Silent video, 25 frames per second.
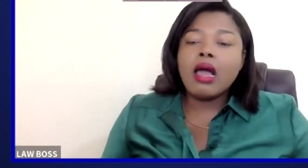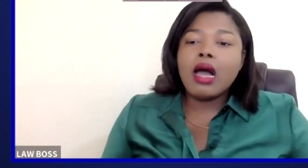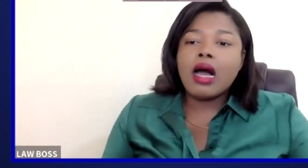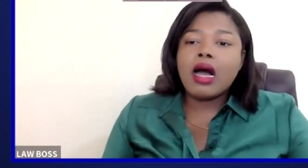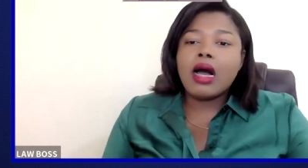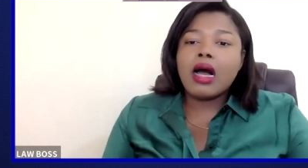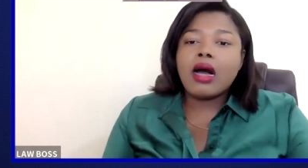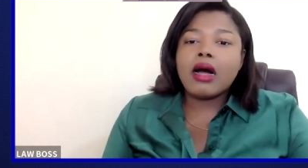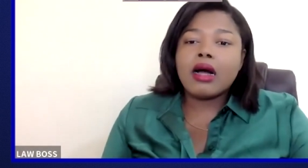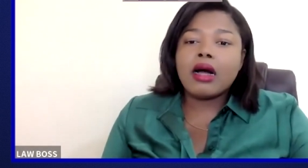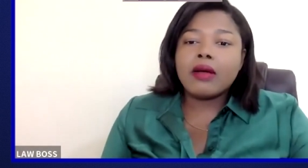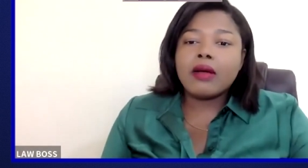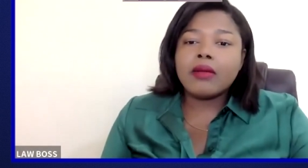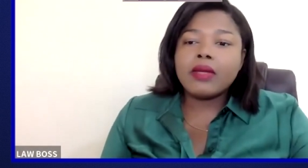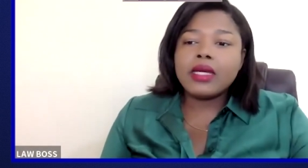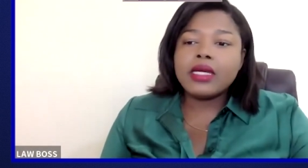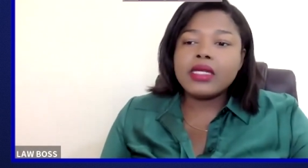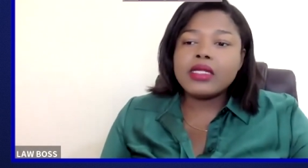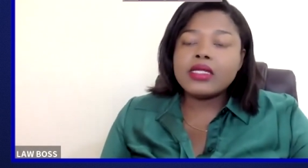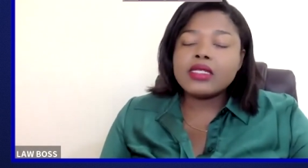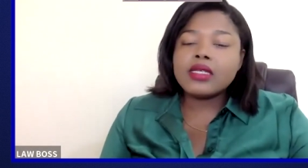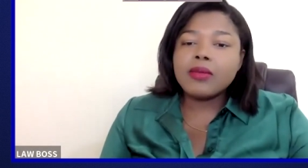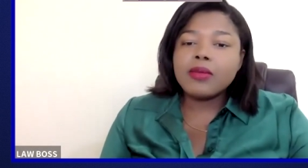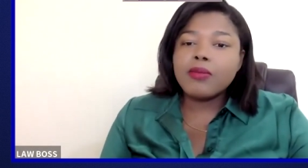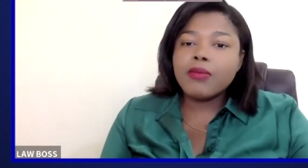
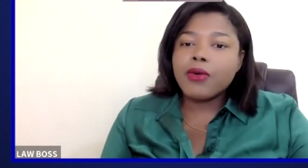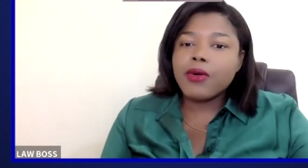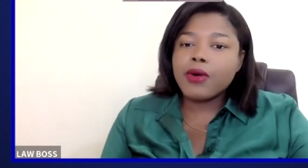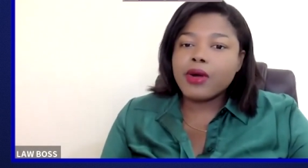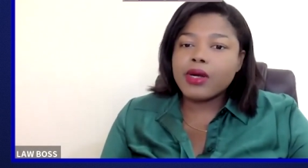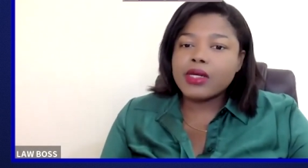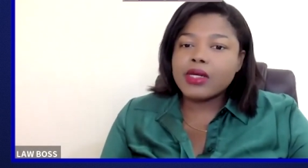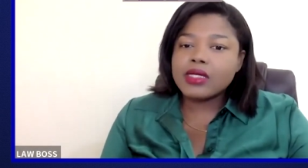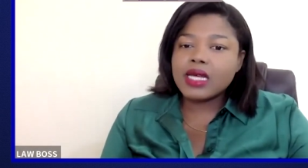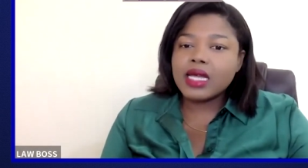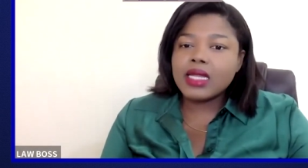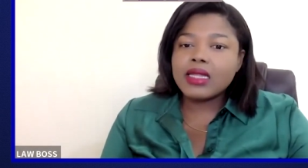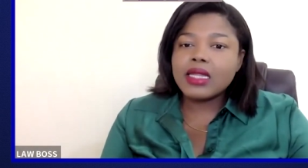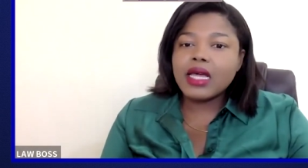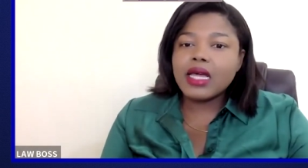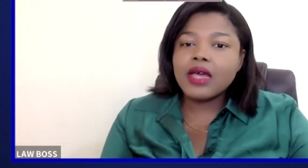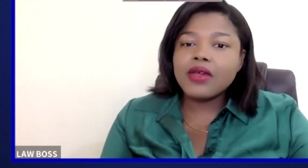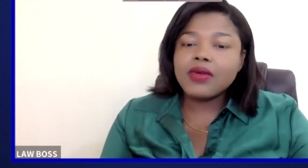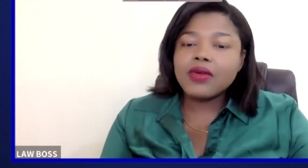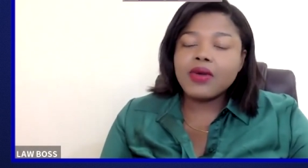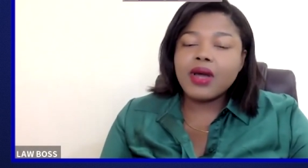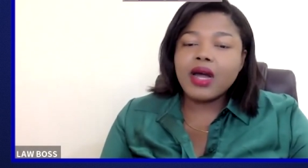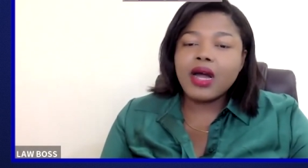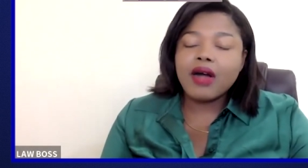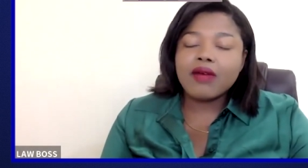it's important
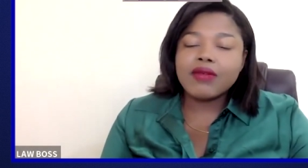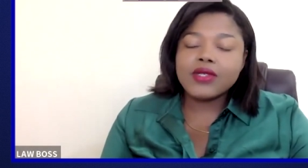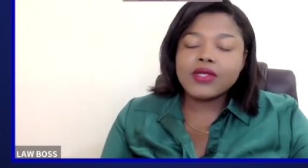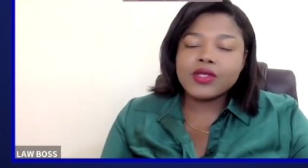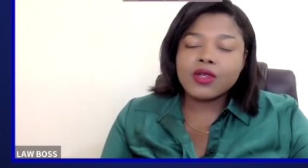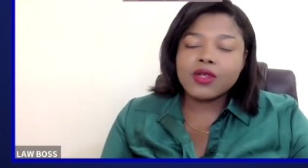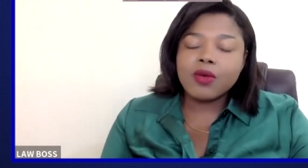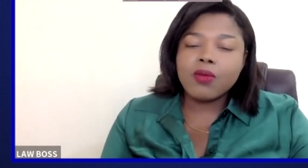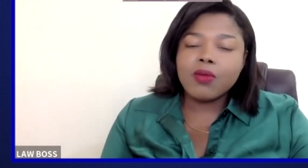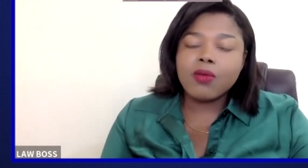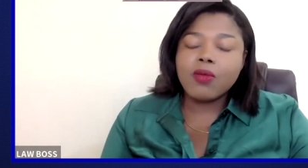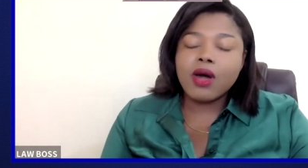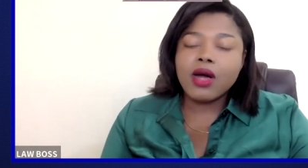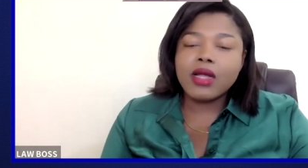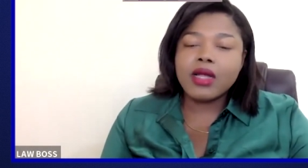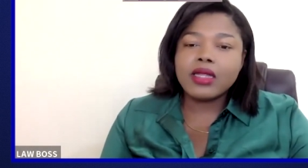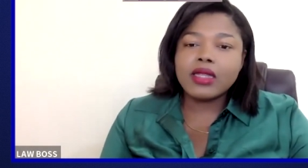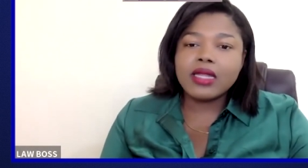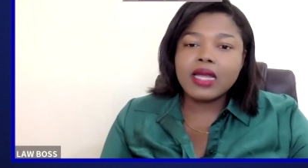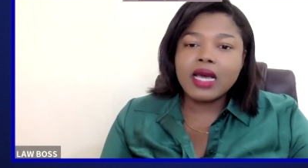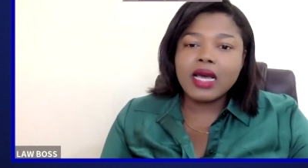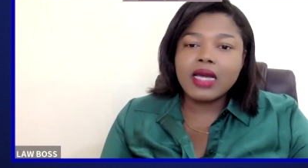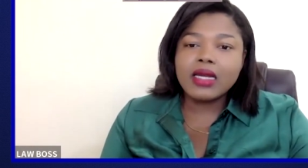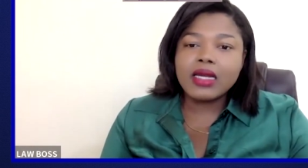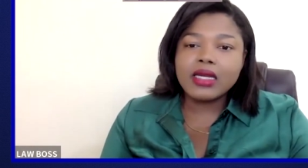that you have
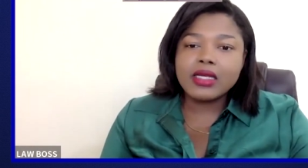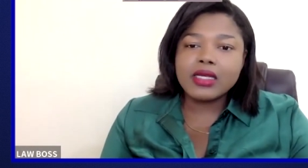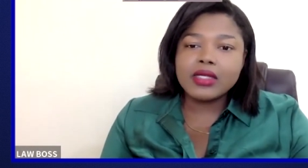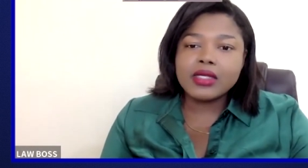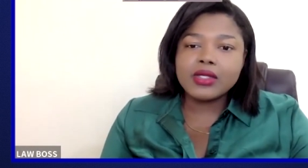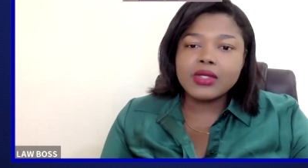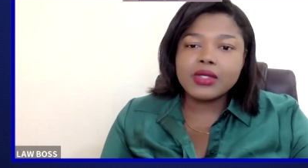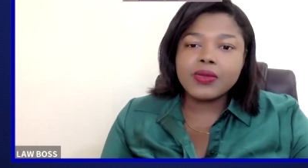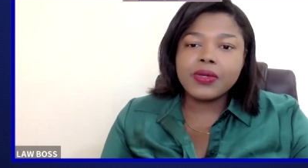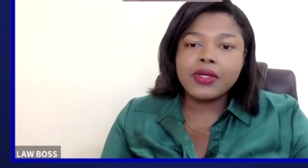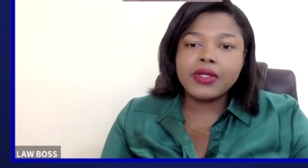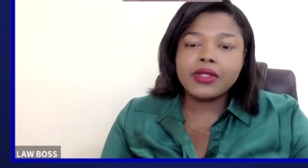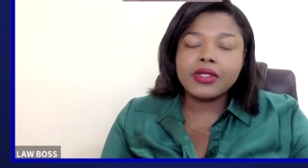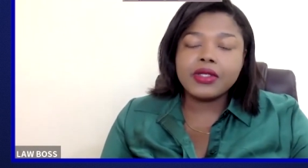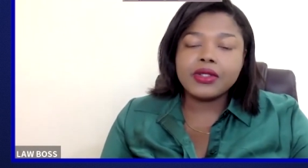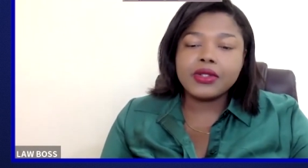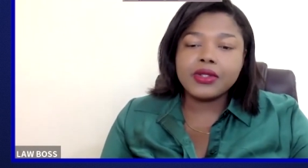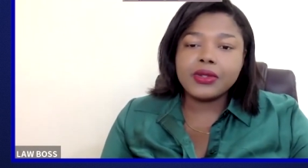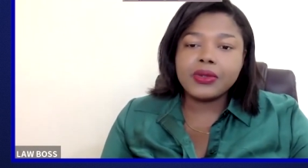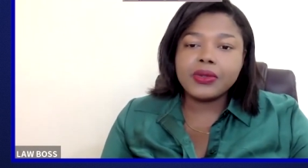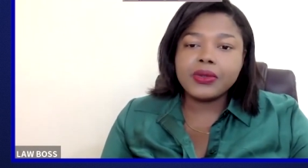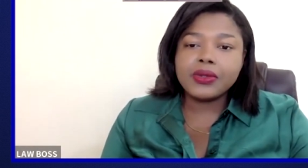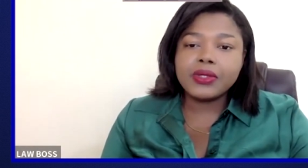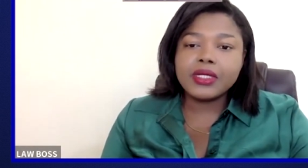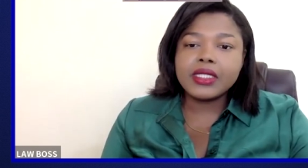someone that is doing the
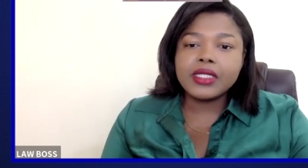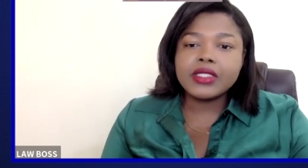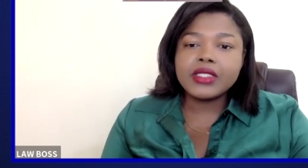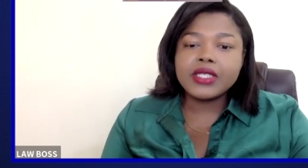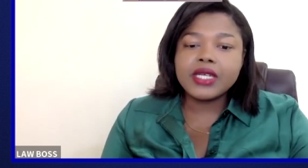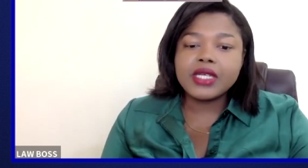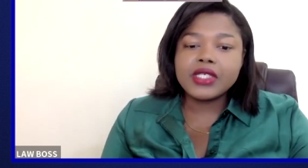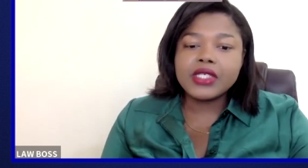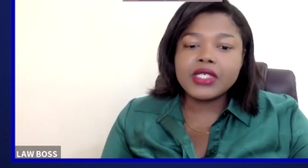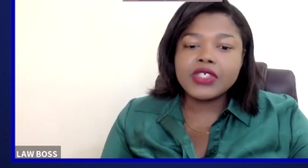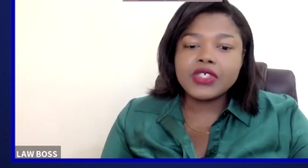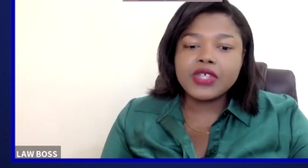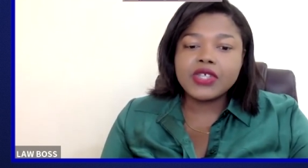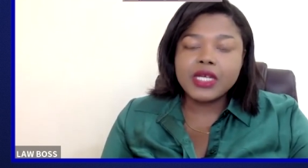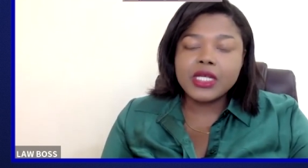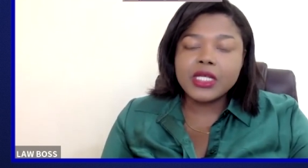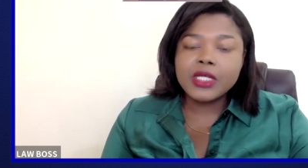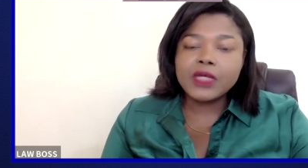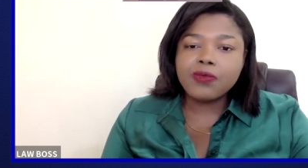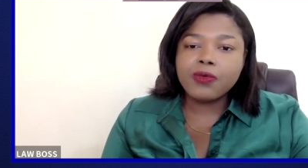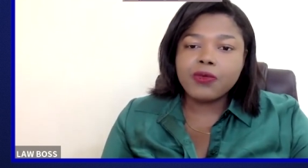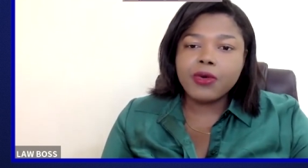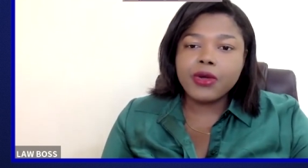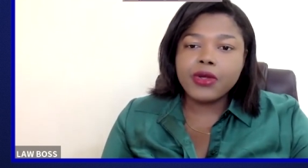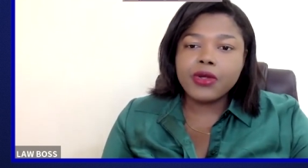due diligence
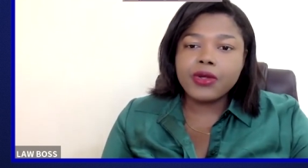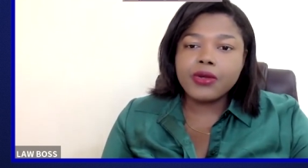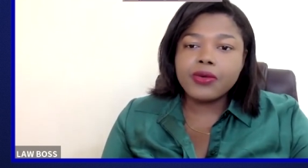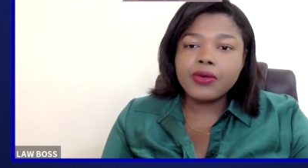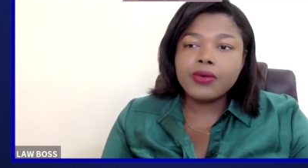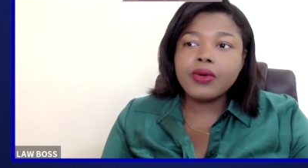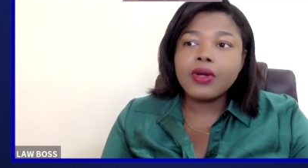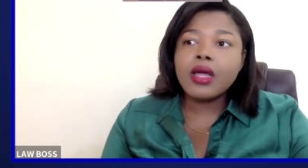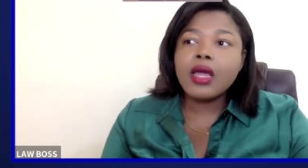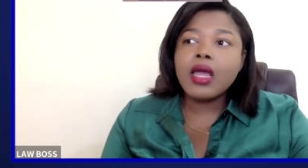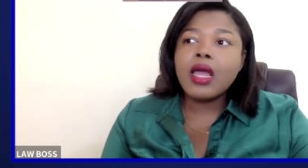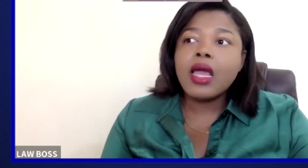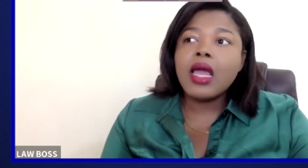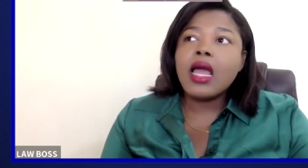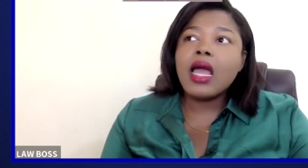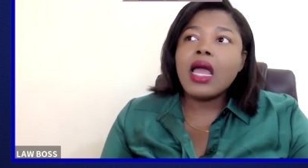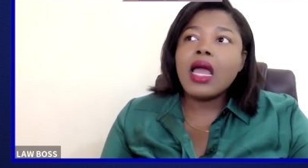checks for you.